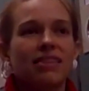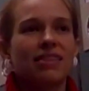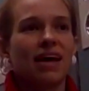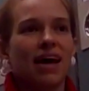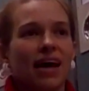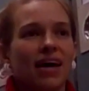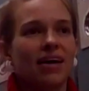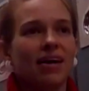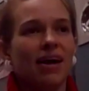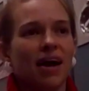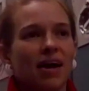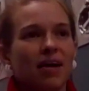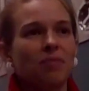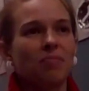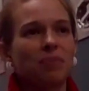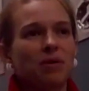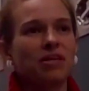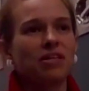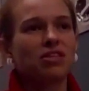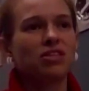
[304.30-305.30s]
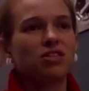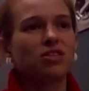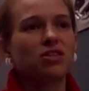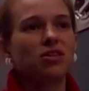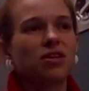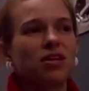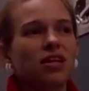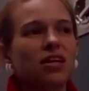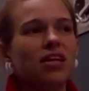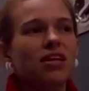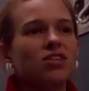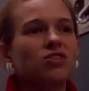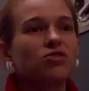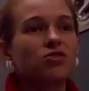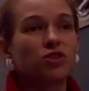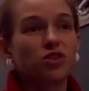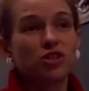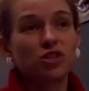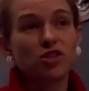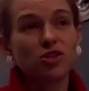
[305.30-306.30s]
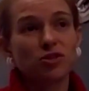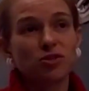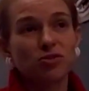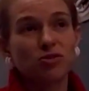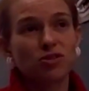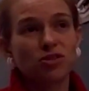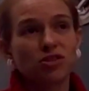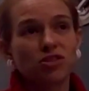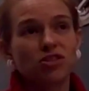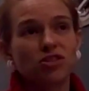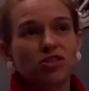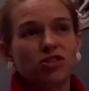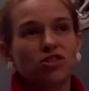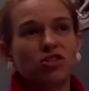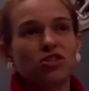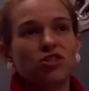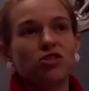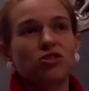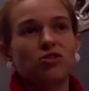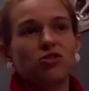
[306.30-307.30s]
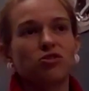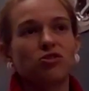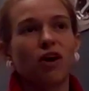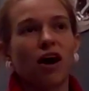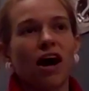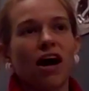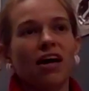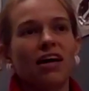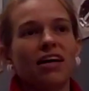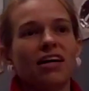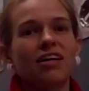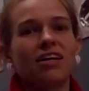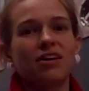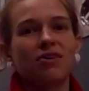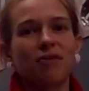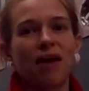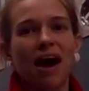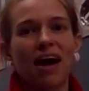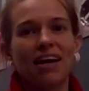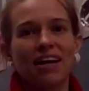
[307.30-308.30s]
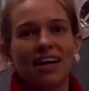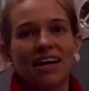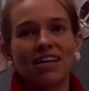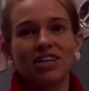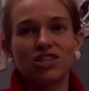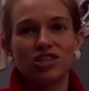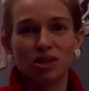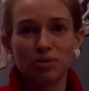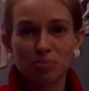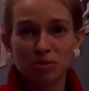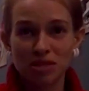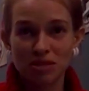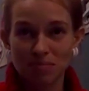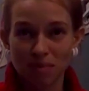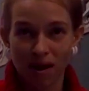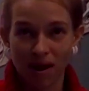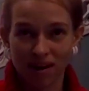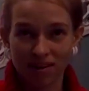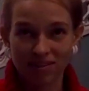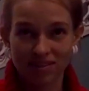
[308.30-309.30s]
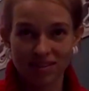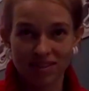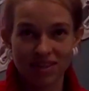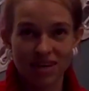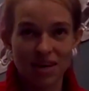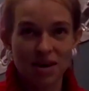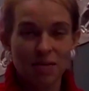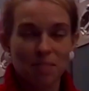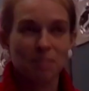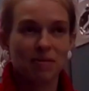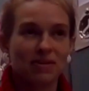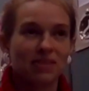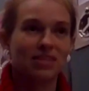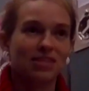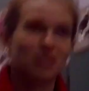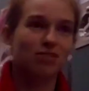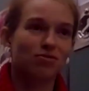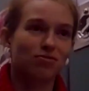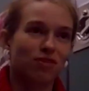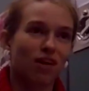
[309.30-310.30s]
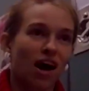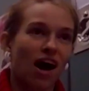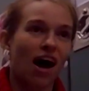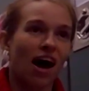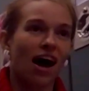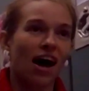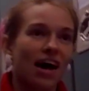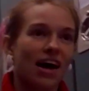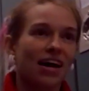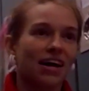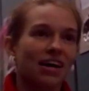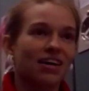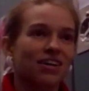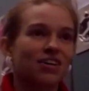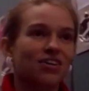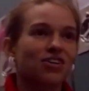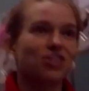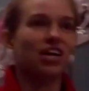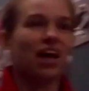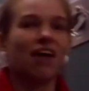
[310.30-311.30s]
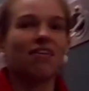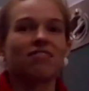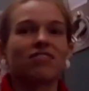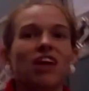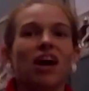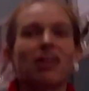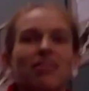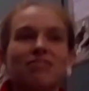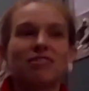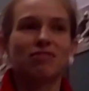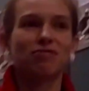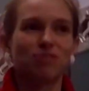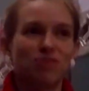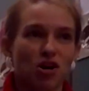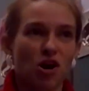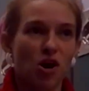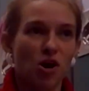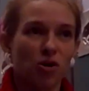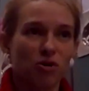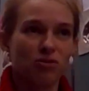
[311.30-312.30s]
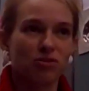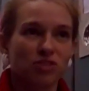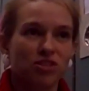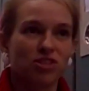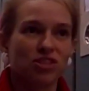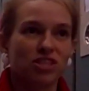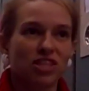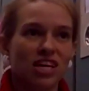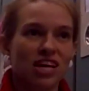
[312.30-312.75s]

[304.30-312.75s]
that had been introduced to try and eradicate gypsy moths. But this fly could have a lot of different hosts.